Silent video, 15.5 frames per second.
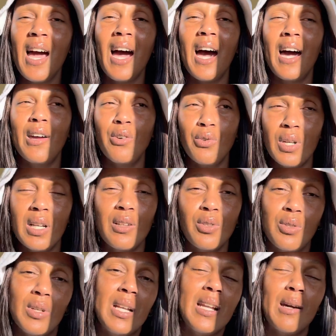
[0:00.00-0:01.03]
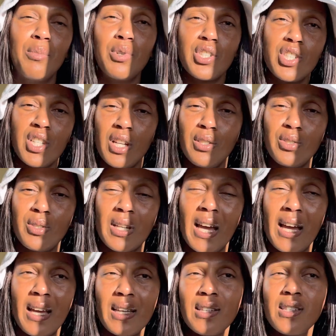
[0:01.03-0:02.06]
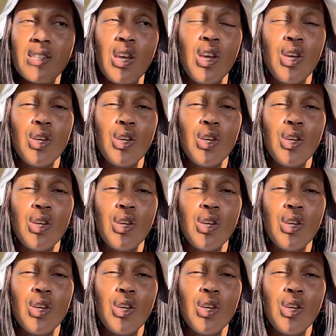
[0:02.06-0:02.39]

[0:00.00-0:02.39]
I really, really appreciate you guys.